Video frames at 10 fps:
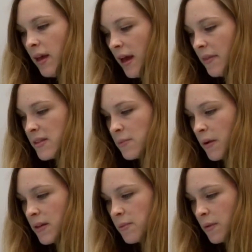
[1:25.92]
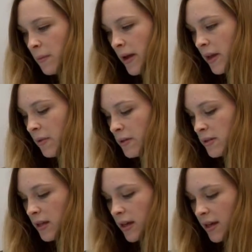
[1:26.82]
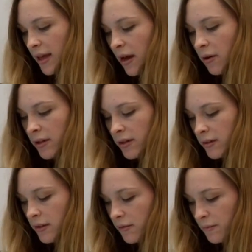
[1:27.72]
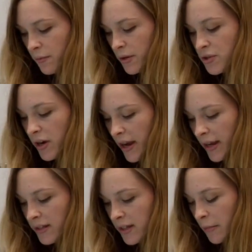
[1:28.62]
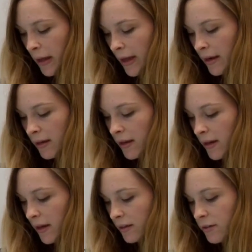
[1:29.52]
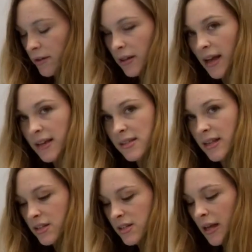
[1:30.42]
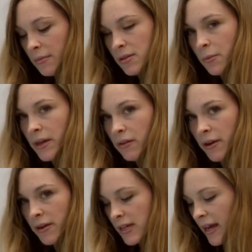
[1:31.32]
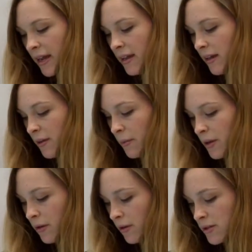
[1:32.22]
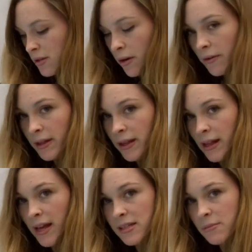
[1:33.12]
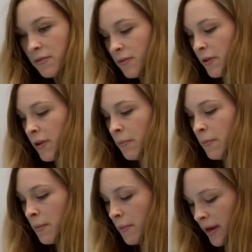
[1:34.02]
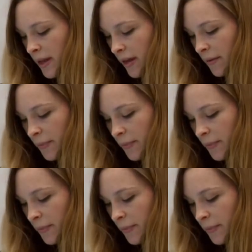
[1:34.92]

And this one is one where you would get oil from a tray and dip it in and cut the glass, and that just helps the wheel rotate when you're scoring the glass before you break it.